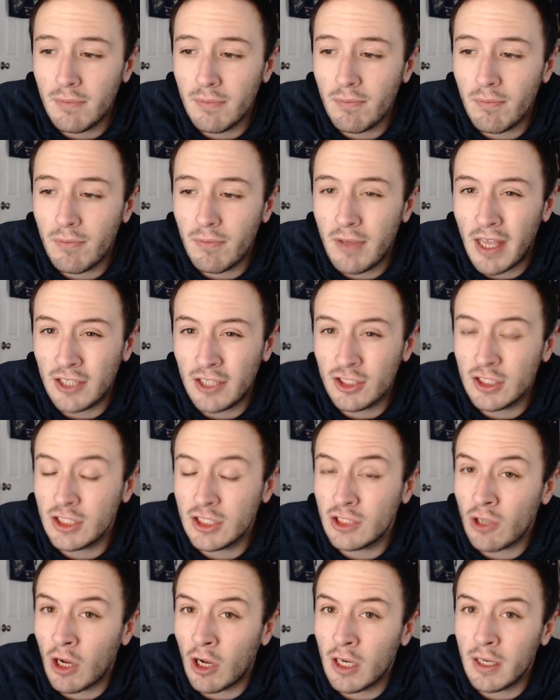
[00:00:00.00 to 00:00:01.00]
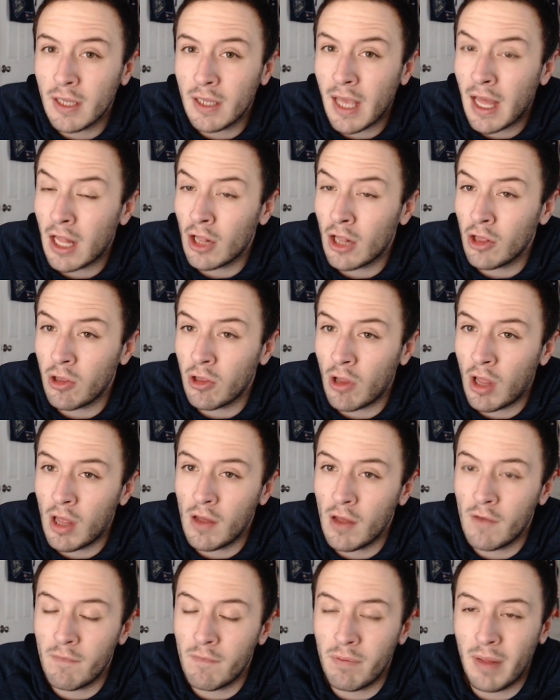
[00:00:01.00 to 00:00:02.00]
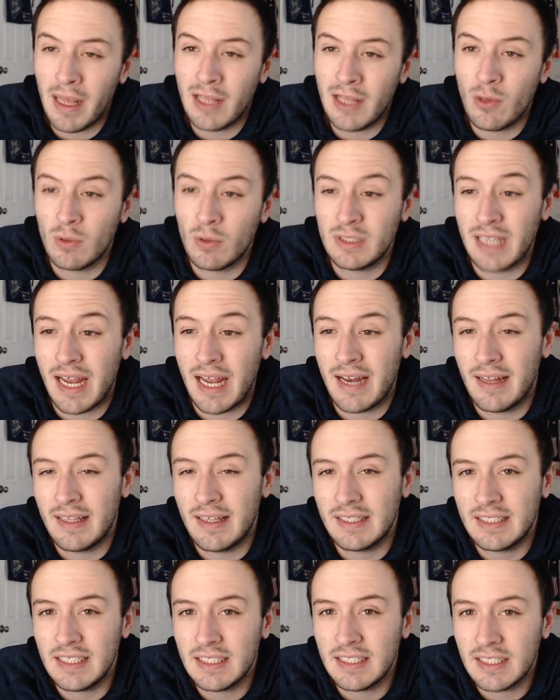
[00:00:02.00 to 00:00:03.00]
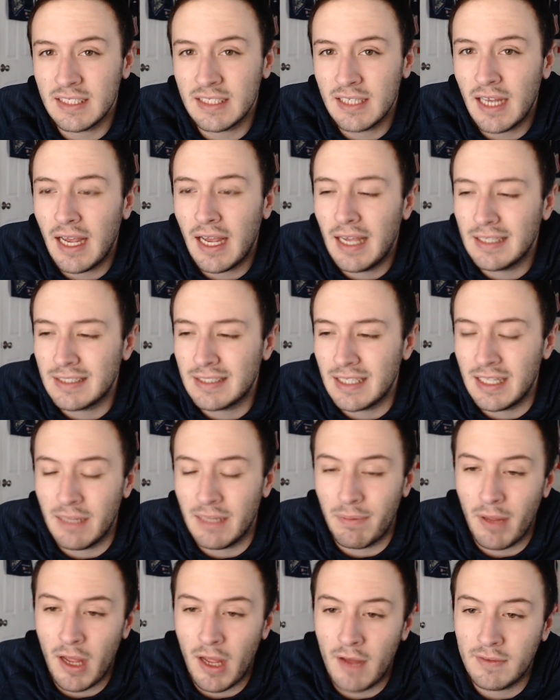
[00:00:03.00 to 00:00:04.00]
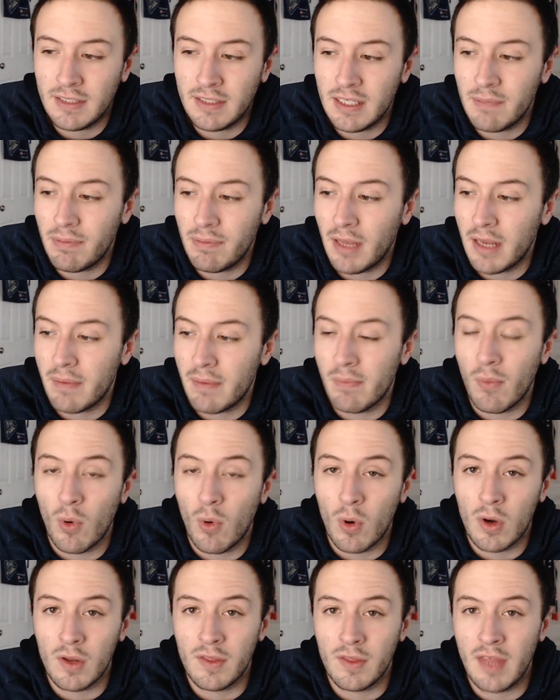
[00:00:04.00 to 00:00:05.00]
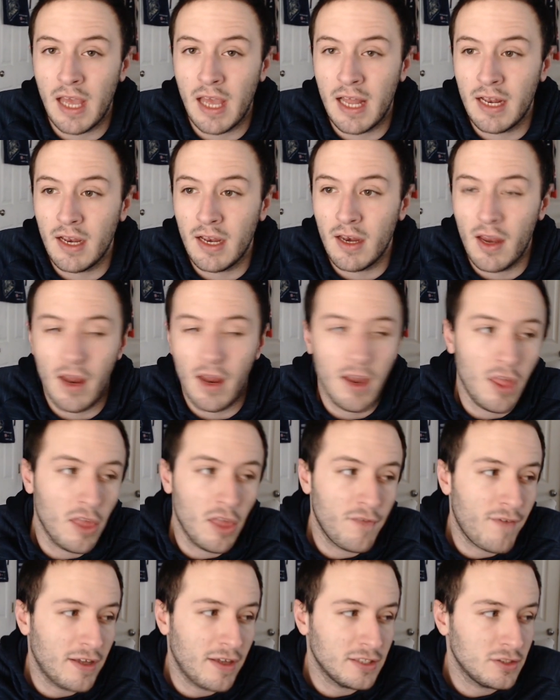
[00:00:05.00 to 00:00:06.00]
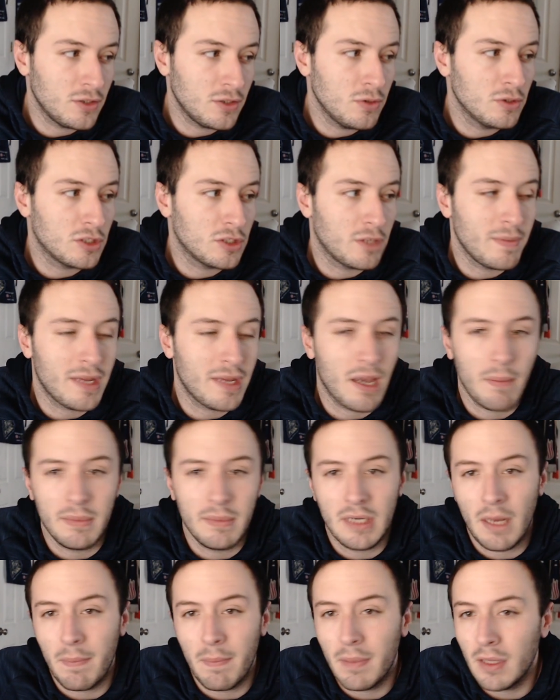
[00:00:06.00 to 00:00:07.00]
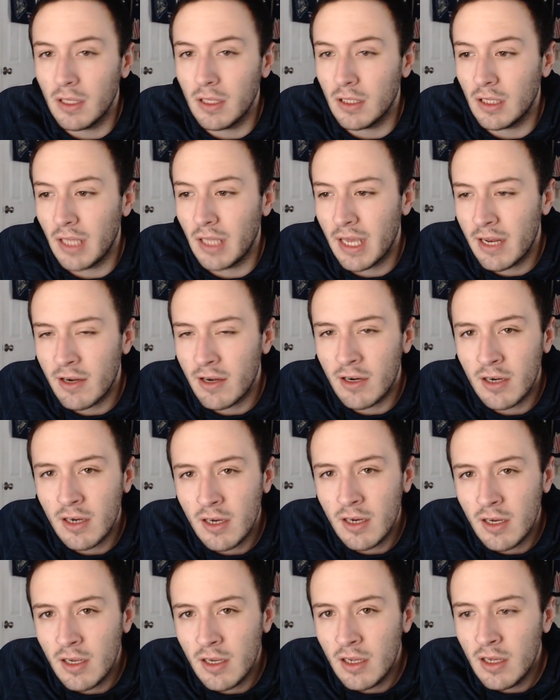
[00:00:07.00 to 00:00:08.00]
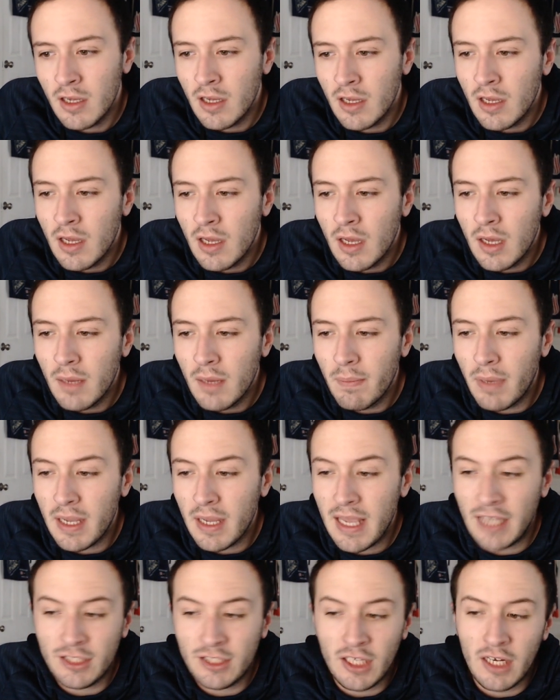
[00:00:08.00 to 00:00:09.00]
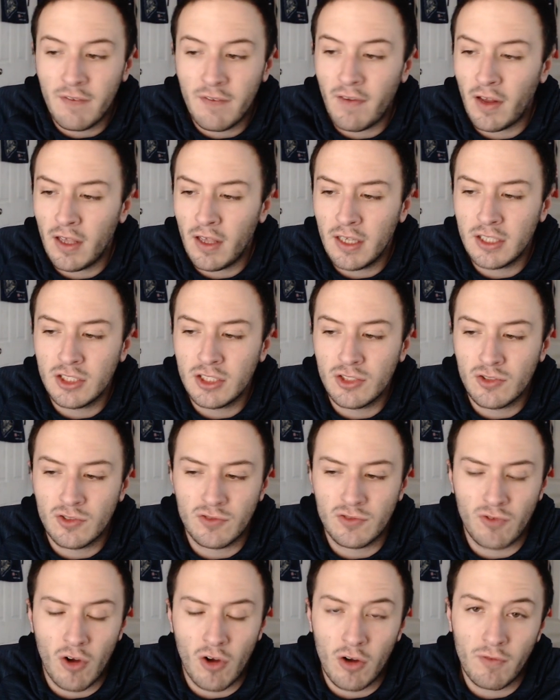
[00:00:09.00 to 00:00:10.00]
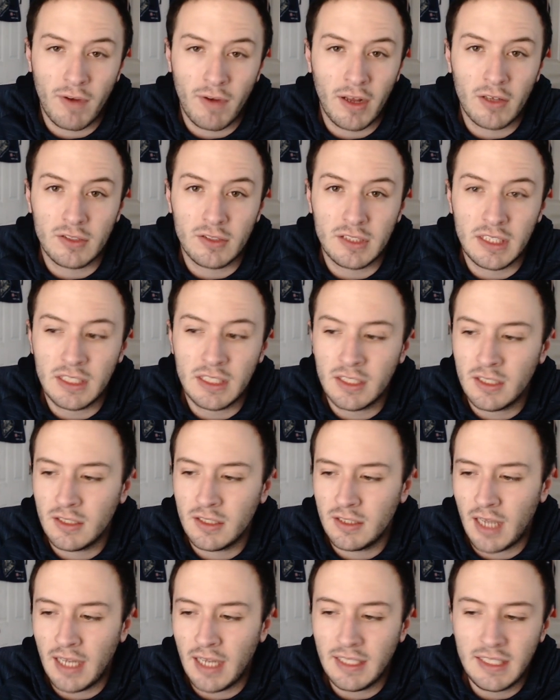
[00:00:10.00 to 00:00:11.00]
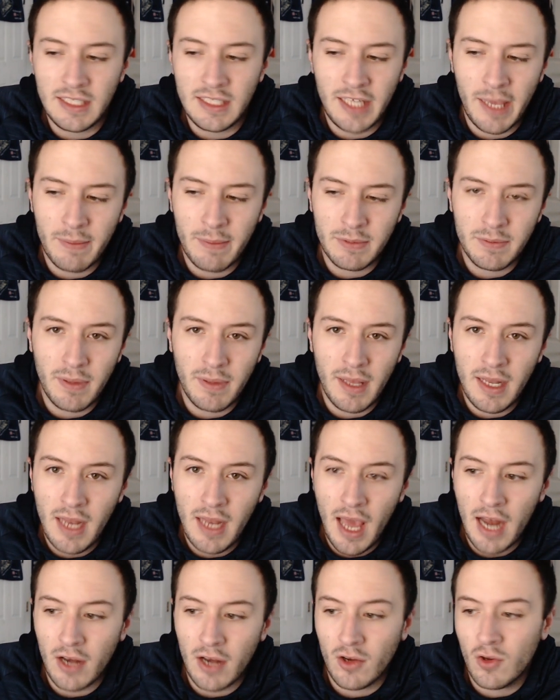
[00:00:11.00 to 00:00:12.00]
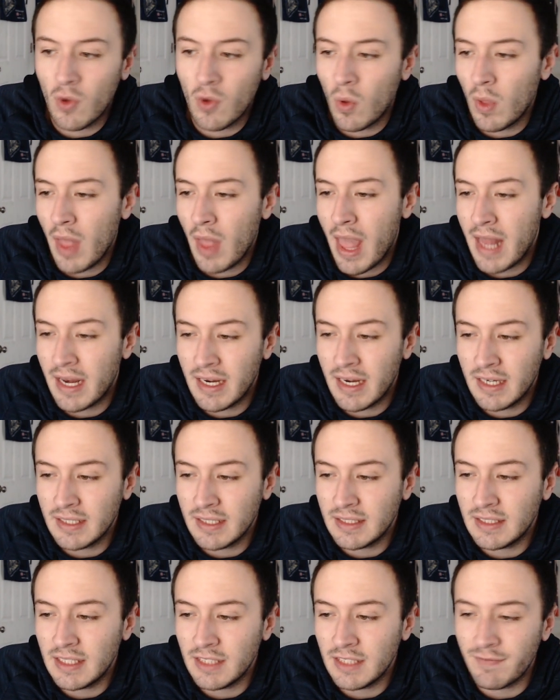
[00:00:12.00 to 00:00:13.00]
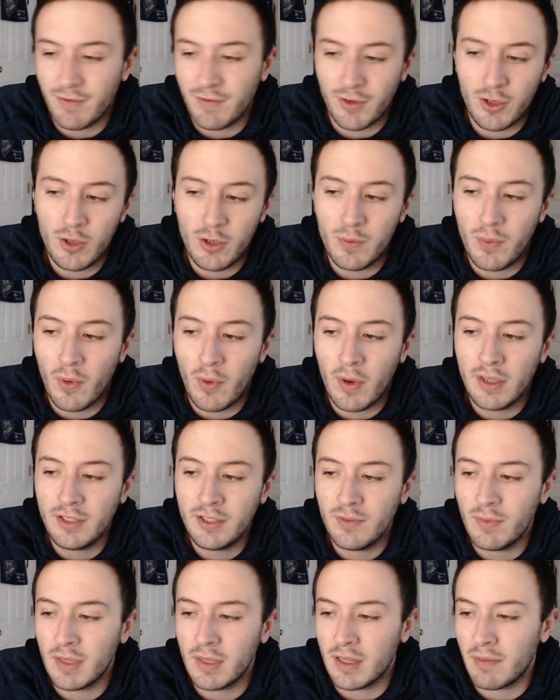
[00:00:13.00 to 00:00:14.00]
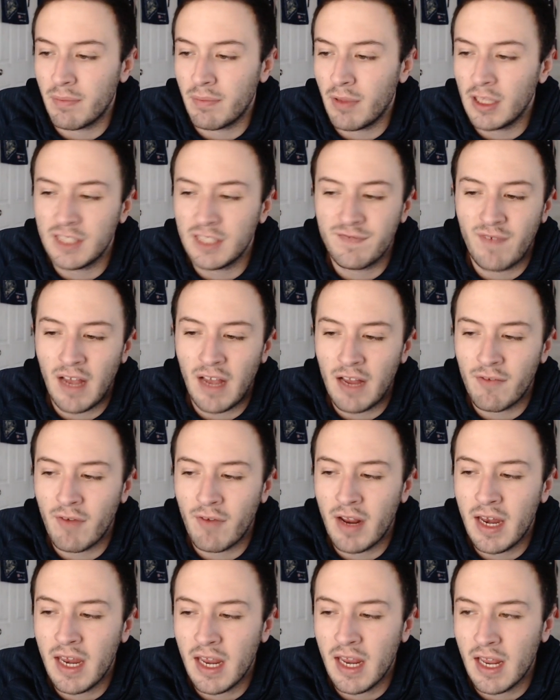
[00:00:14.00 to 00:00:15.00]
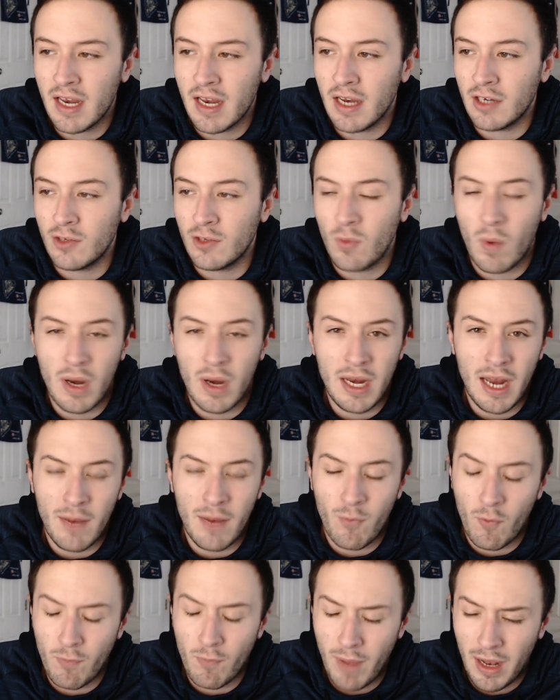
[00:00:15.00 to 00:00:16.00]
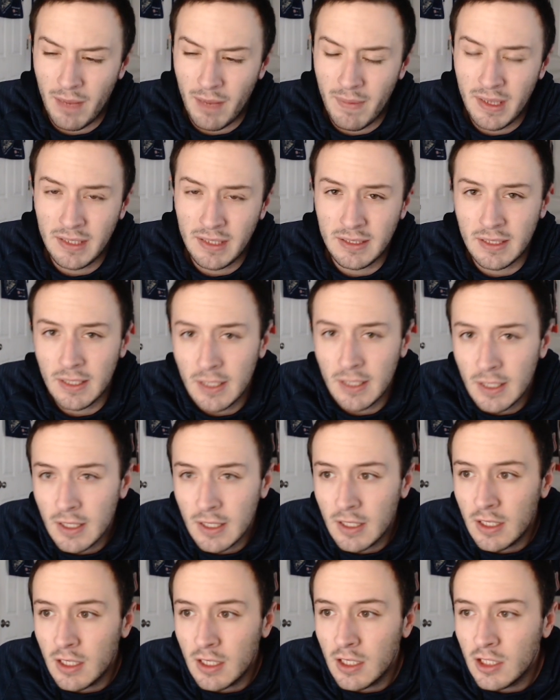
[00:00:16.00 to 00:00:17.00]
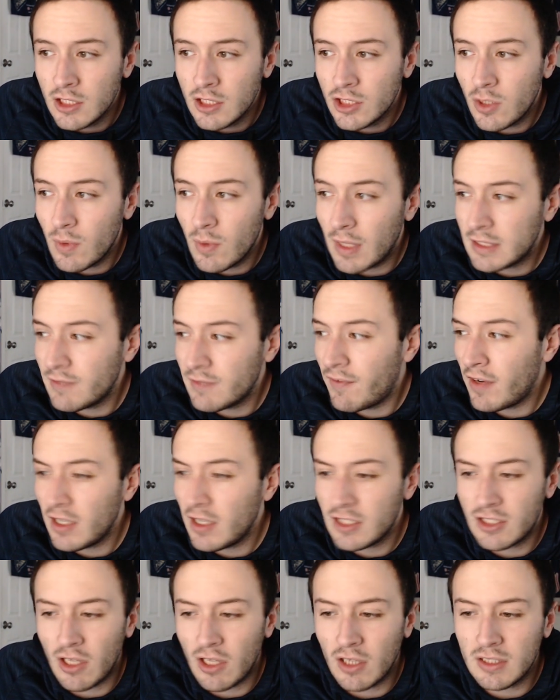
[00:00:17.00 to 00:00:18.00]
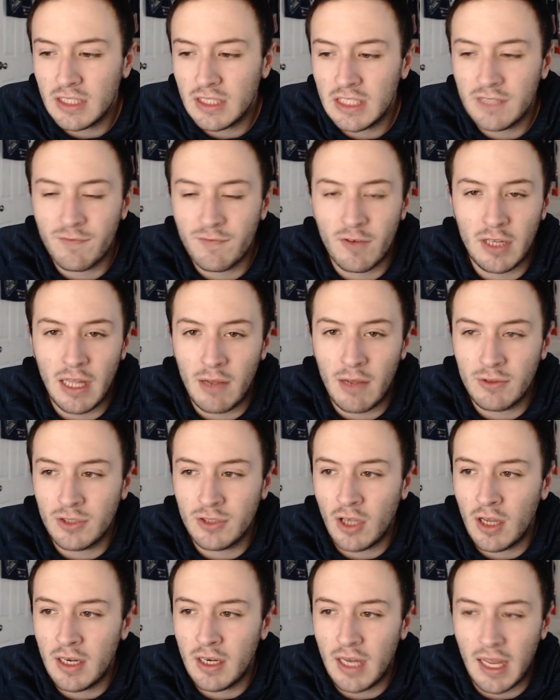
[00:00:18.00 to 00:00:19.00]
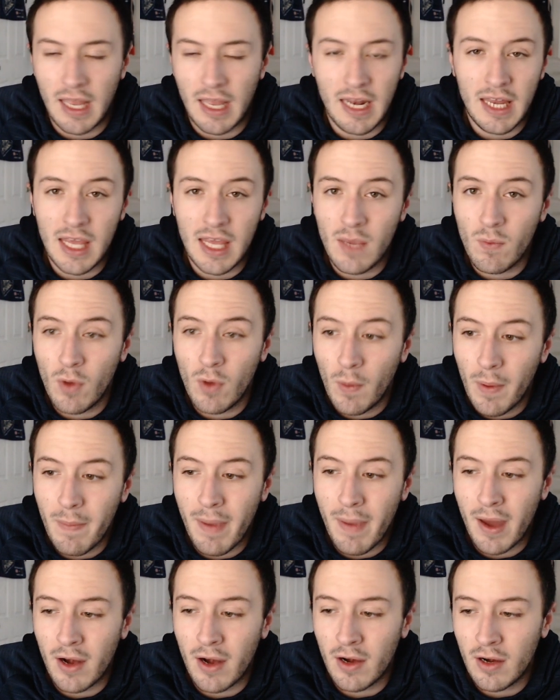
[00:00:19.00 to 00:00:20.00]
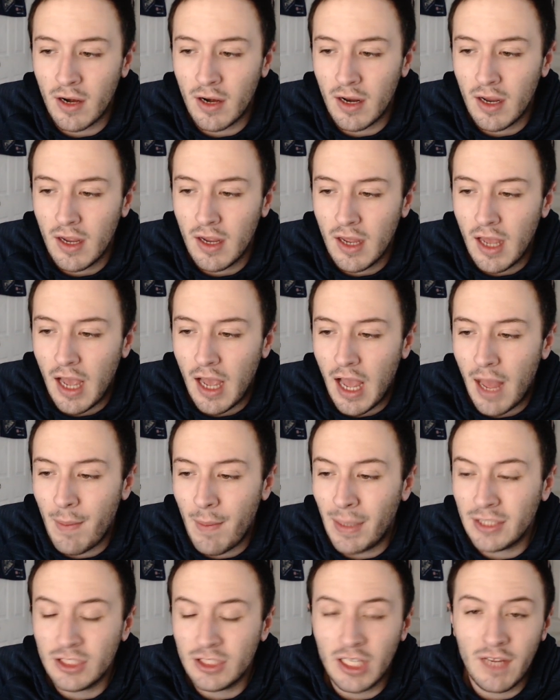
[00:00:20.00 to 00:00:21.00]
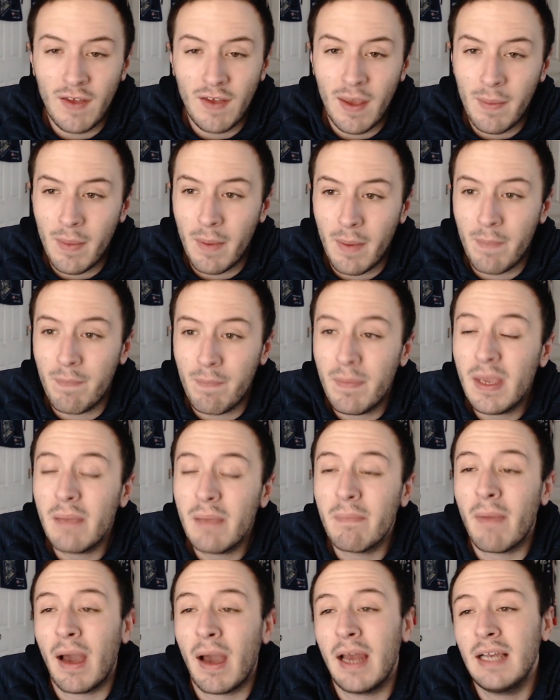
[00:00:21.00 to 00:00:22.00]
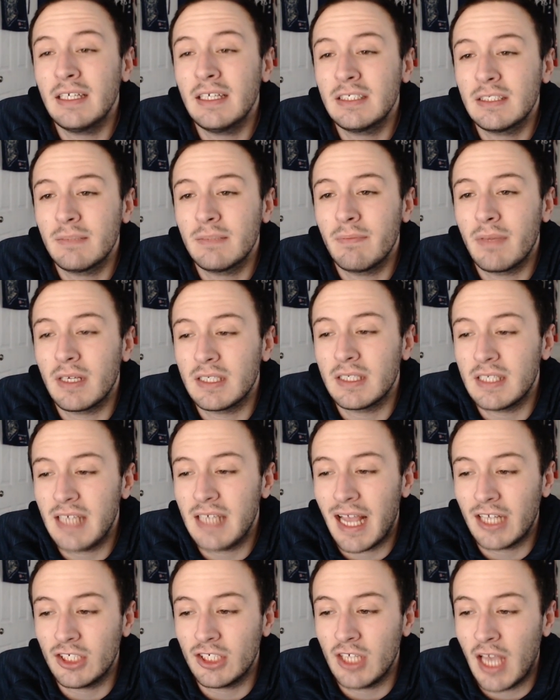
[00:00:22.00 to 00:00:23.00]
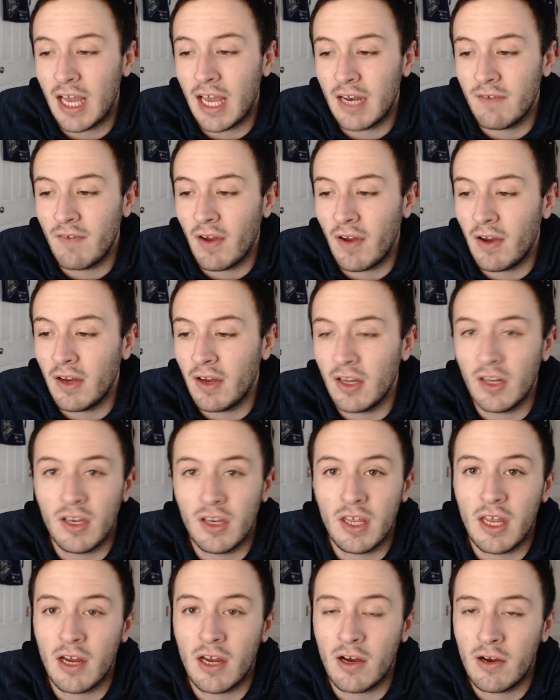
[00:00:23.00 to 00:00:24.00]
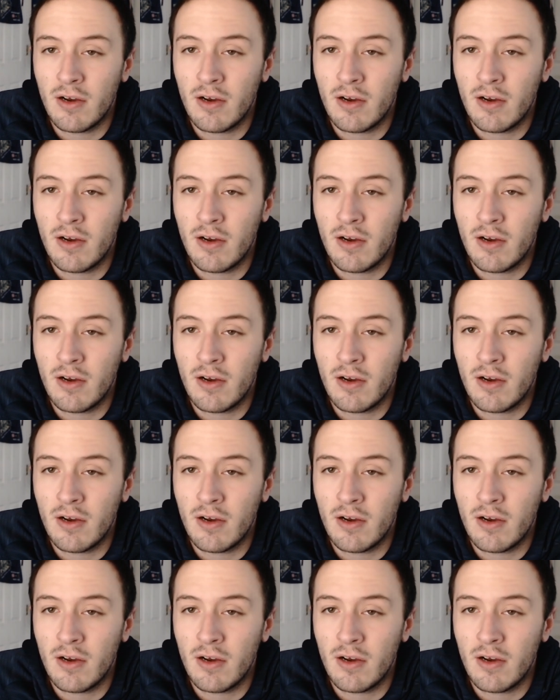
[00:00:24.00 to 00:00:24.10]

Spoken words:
he actually started to get a lot of play towards the end of the season. As in the playoffs, he played more than another defenseman who's going to be coming up a little later. But he actually had a fairly strong regular season. 19 games played, had a goal and an assist for 2 points, with a +5 rating and a 29 penalty minutes. So that's a fairly solid season for Lauzon. Again, he will be better. I'm actually giving him a B- because he actually had a very good year.